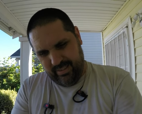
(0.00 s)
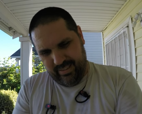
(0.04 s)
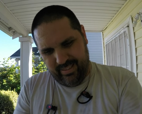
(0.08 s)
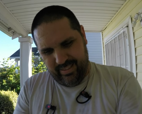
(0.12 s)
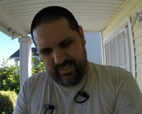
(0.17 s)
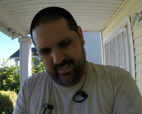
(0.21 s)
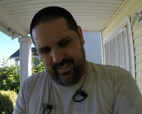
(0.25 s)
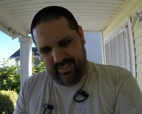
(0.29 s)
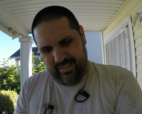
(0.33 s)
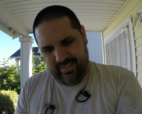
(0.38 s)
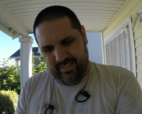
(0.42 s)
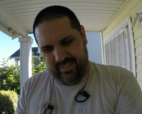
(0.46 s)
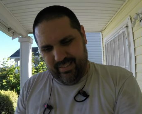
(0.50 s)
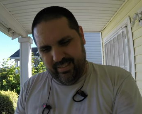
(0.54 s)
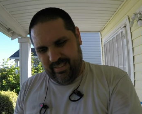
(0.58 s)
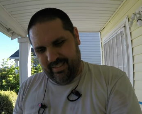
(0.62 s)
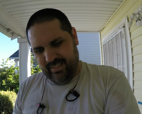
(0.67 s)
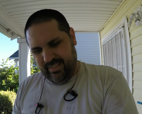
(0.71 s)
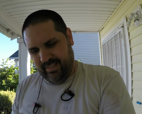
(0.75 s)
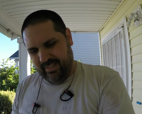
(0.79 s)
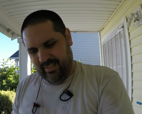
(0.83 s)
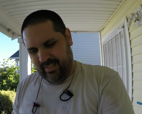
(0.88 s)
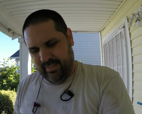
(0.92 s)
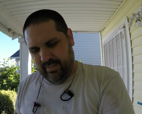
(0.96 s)

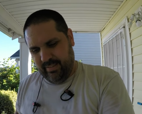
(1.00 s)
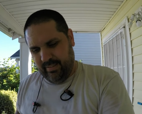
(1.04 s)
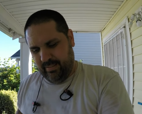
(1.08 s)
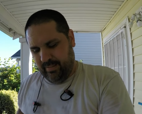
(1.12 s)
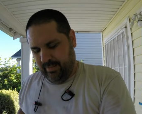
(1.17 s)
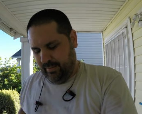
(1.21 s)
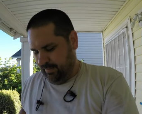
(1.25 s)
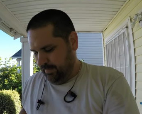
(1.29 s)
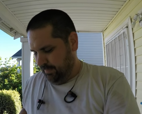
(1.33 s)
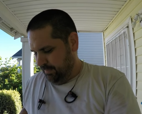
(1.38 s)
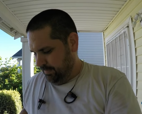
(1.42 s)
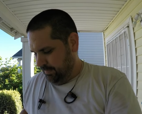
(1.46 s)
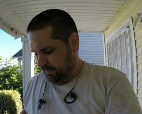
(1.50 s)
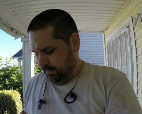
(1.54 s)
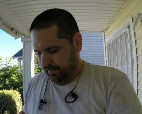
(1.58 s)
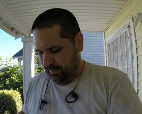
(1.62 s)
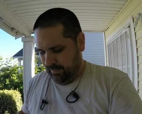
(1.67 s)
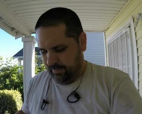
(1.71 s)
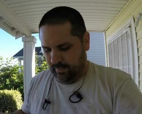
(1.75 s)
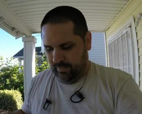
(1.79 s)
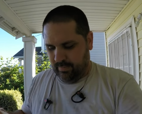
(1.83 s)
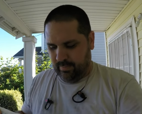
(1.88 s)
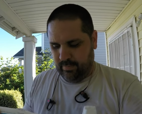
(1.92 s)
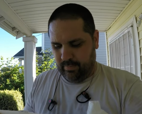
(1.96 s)

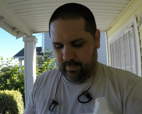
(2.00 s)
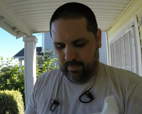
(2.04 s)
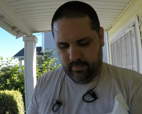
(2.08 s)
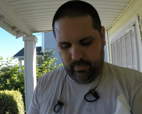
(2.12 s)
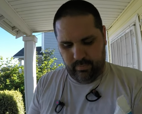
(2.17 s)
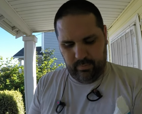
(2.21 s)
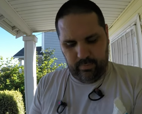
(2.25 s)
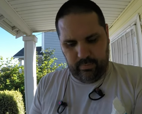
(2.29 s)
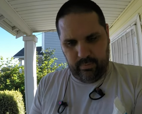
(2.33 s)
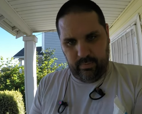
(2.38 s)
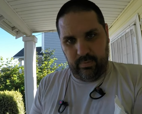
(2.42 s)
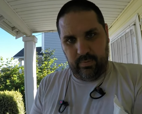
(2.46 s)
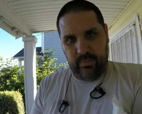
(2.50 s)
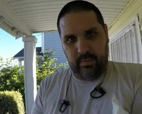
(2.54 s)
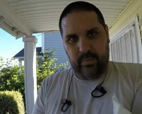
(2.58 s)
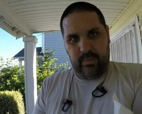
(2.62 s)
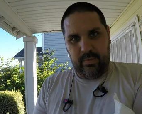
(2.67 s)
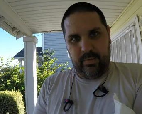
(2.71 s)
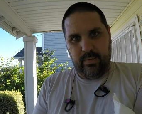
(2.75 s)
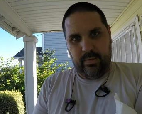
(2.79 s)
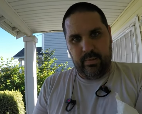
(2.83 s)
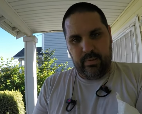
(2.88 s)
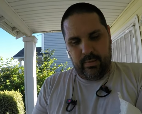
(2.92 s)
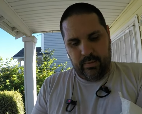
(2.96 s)

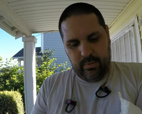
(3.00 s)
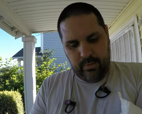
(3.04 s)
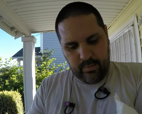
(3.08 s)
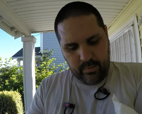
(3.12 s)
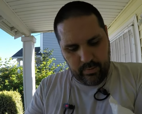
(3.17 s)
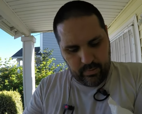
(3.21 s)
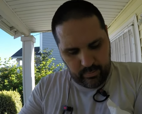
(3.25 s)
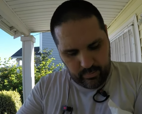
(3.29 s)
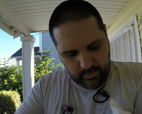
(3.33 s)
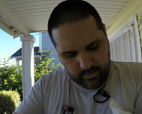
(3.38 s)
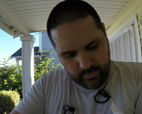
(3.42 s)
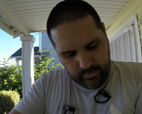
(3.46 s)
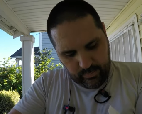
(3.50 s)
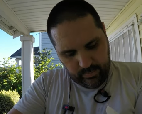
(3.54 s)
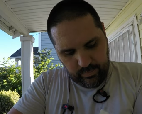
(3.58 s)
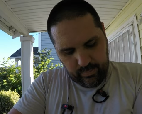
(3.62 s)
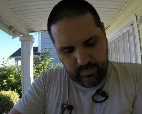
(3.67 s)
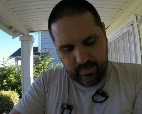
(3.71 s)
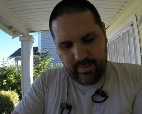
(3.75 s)
Nothing is said.